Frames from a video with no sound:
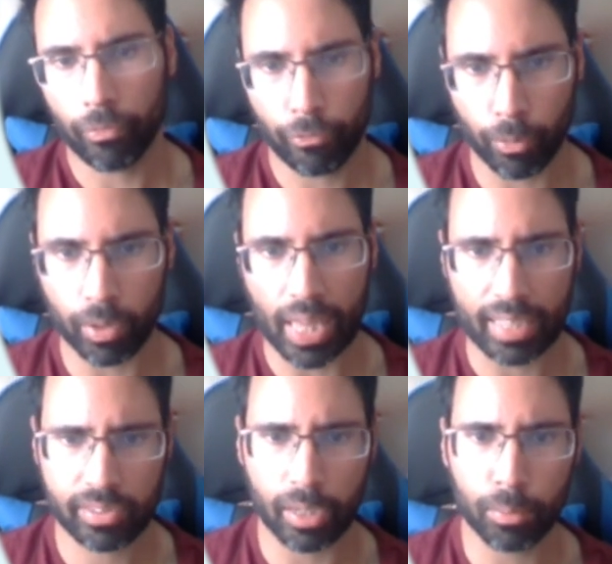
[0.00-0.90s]
you know the
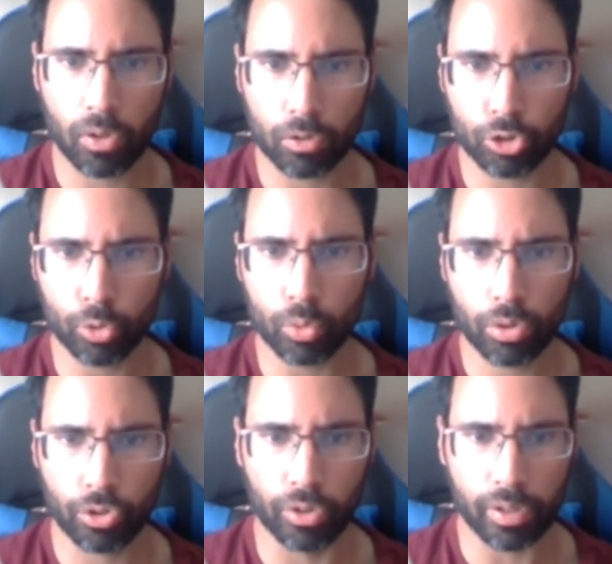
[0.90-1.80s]
last statement on
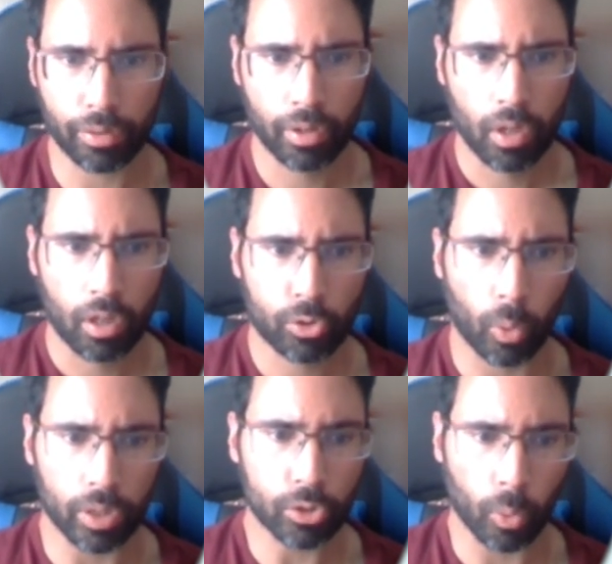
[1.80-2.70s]
June 30th,
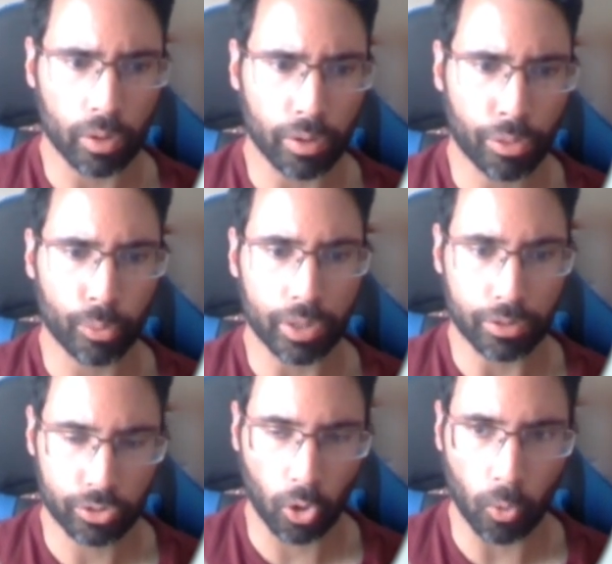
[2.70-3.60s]

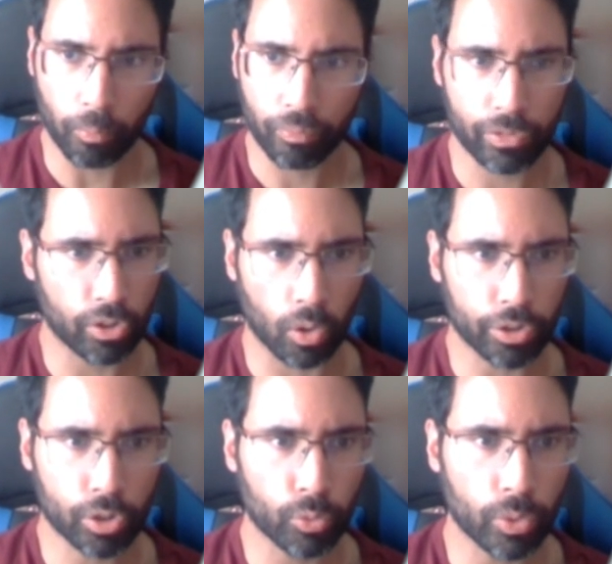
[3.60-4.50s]
2023. So, you
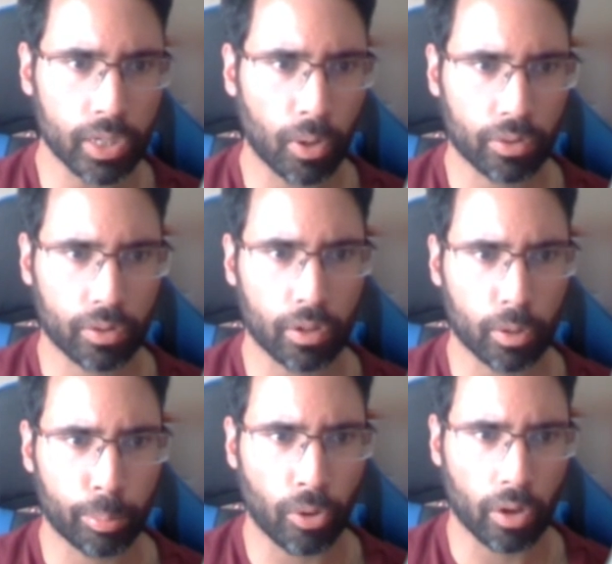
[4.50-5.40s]
know, you can read about their
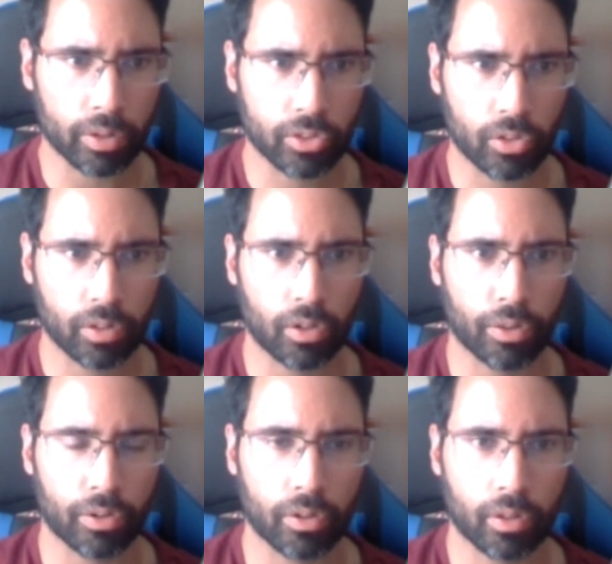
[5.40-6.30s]
other products here, the
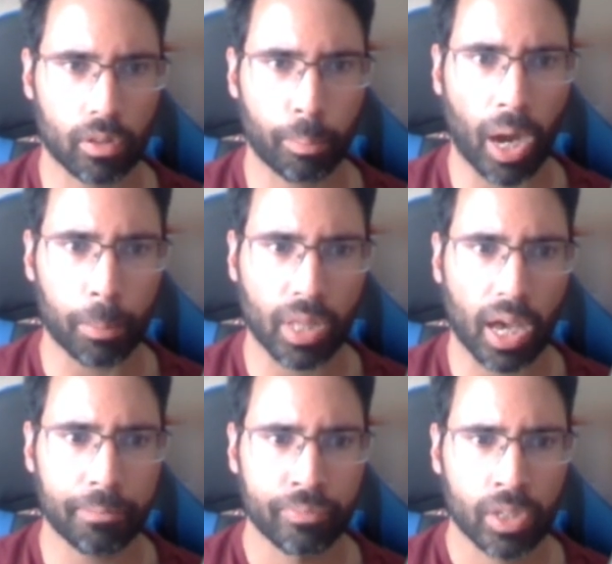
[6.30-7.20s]
other, the, the
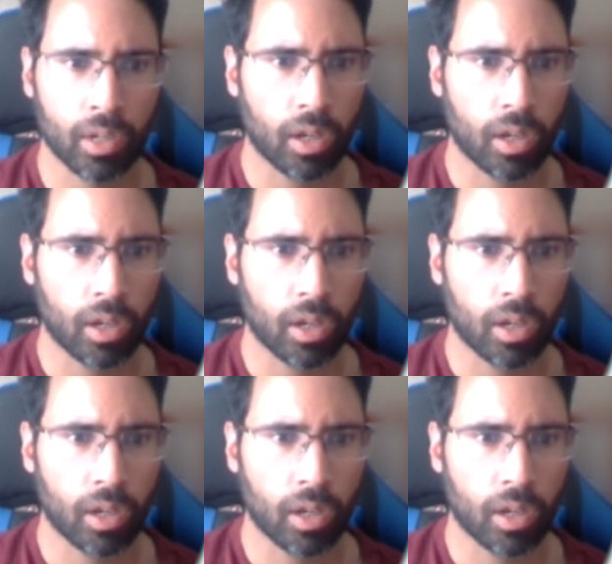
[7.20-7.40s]
pipeline.